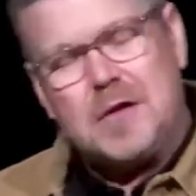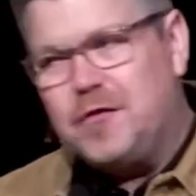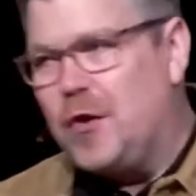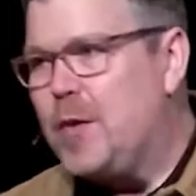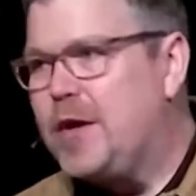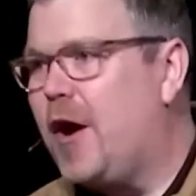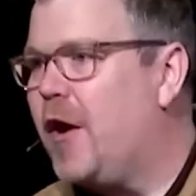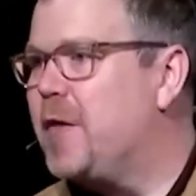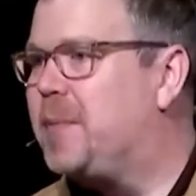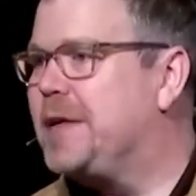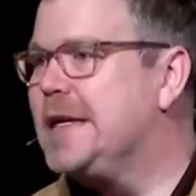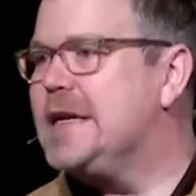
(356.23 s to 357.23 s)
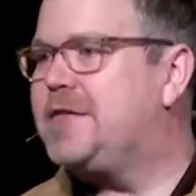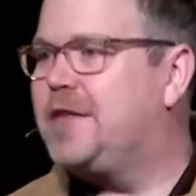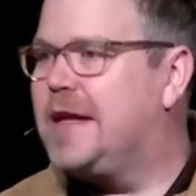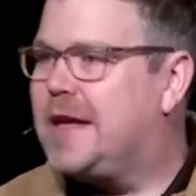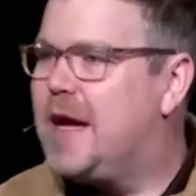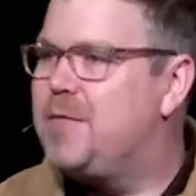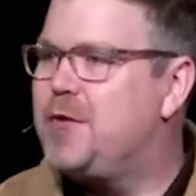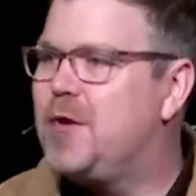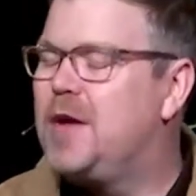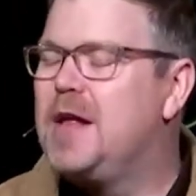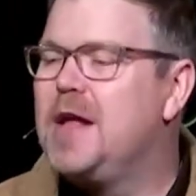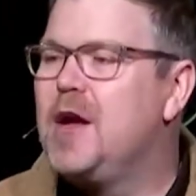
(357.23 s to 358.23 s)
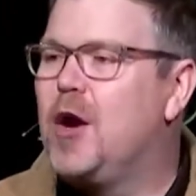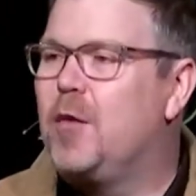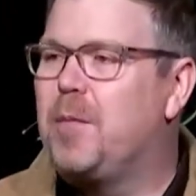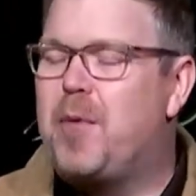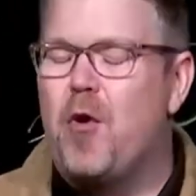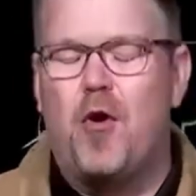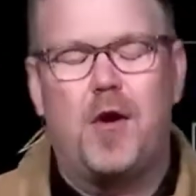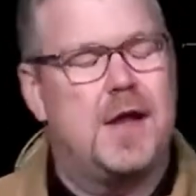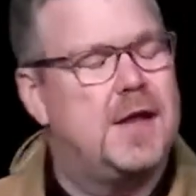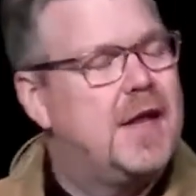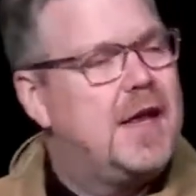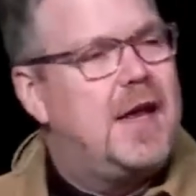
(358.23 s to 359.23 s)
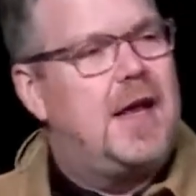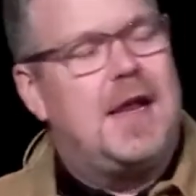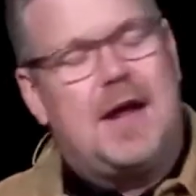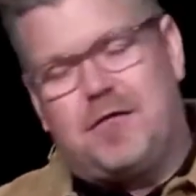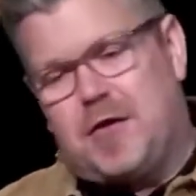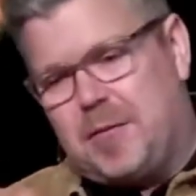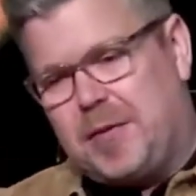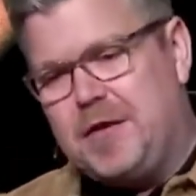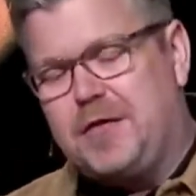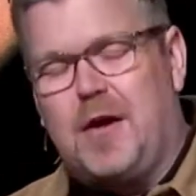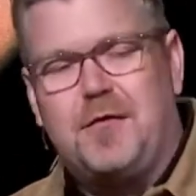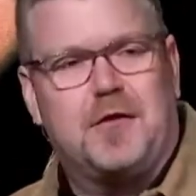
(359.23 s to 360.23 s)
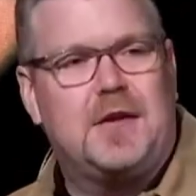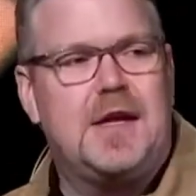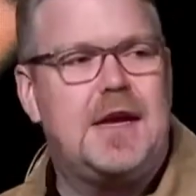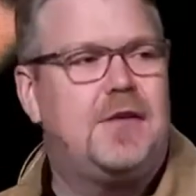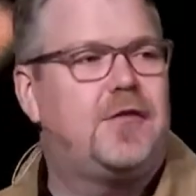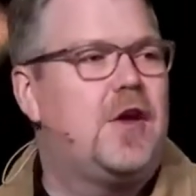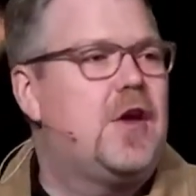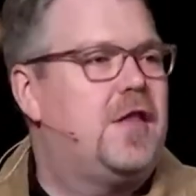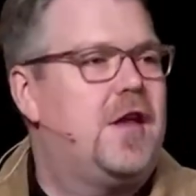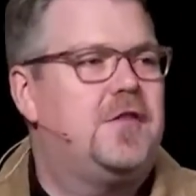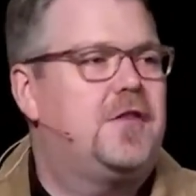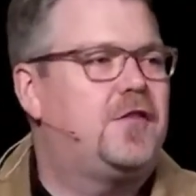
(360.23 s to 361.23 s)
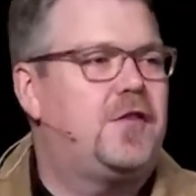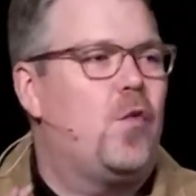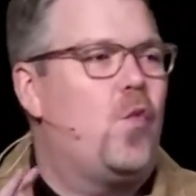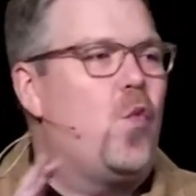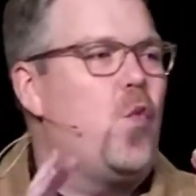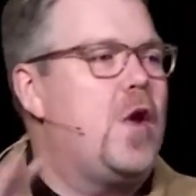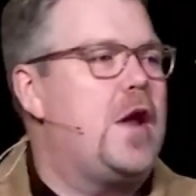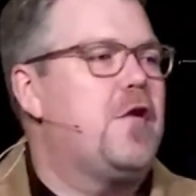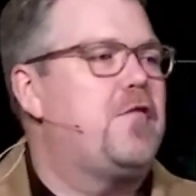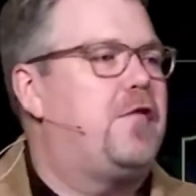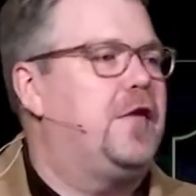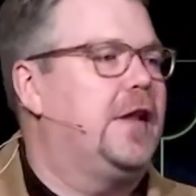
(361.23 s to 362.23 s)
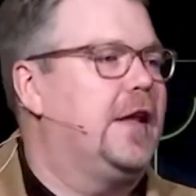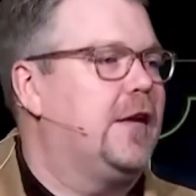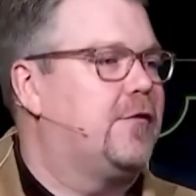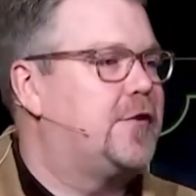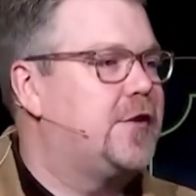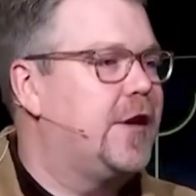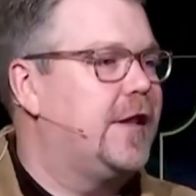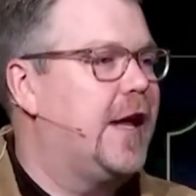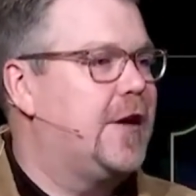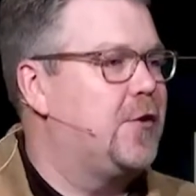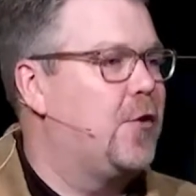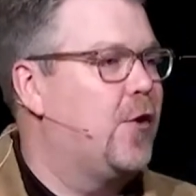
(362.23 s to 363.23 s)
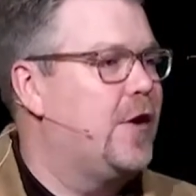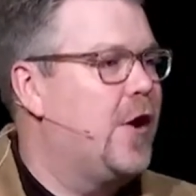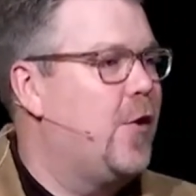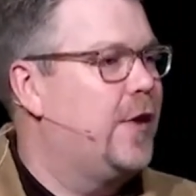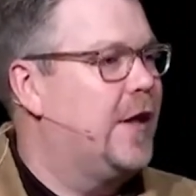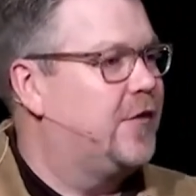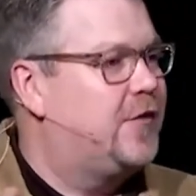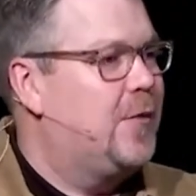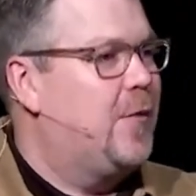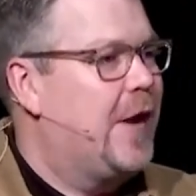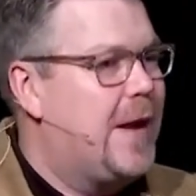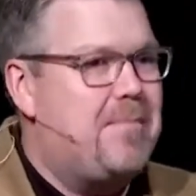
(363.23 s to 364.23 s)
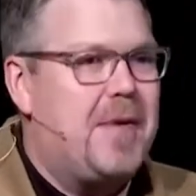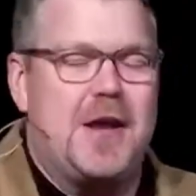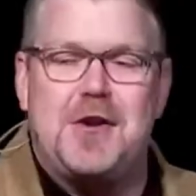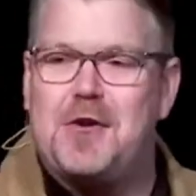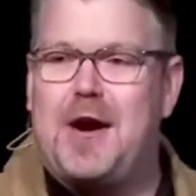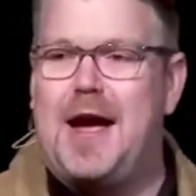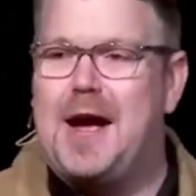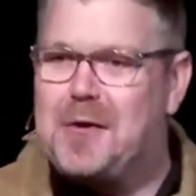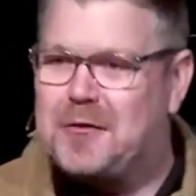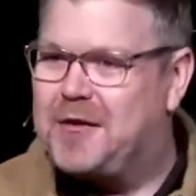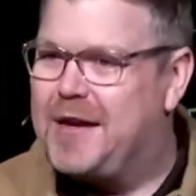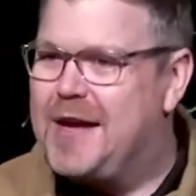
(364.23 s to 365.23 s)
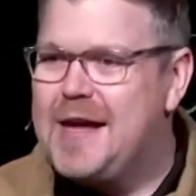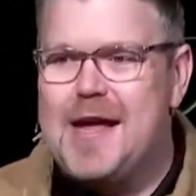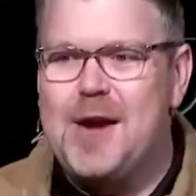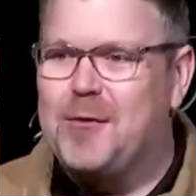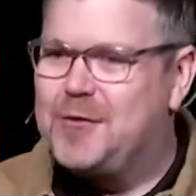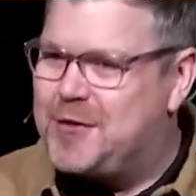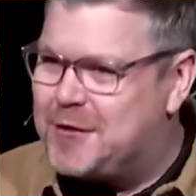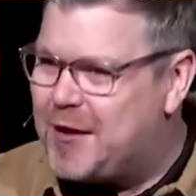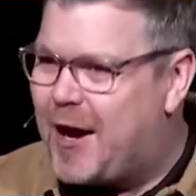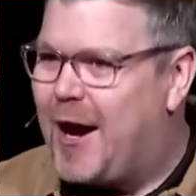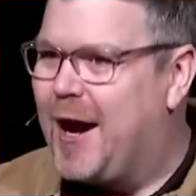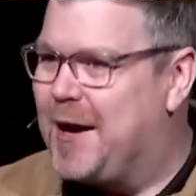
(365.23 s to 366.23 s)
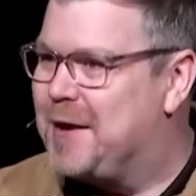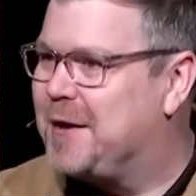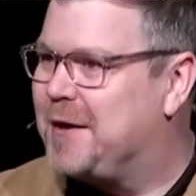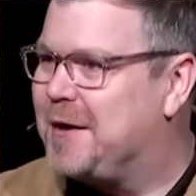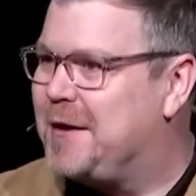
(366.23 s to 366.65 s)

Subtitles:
So we call the police, and they come to a report, and after the police officer leaves, that just the weird feeling of shutting door and knowing that someone had been in your house, it was just odd.